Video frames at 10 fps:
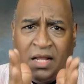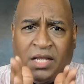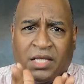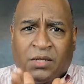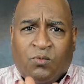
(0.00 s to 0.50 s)

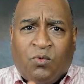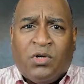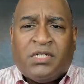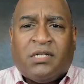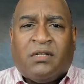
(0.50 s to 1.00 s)
you
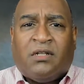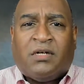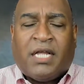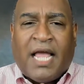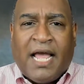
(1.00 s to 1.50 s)
want to
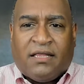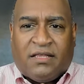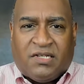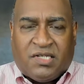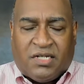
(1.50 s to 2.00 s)
look
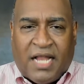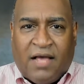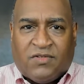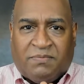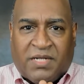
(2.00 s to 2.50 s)
at this
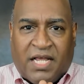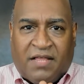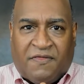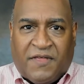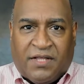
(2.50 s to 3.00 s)
announcement
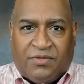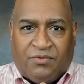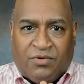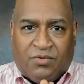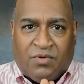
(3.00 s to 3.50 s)
and think
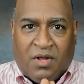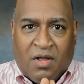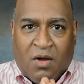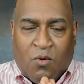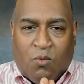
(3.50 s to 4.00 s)
through
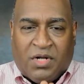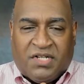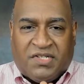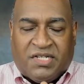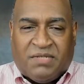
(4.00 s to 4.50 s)
what
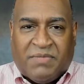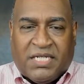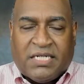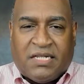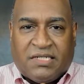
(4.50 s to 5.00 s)
does this
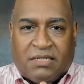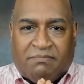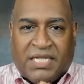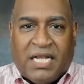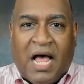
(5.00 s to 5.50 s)
mean
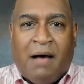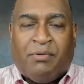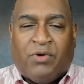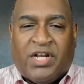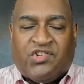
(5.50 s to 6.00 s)
mean
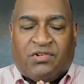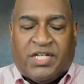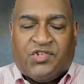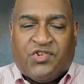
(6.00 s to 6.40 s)
operationally and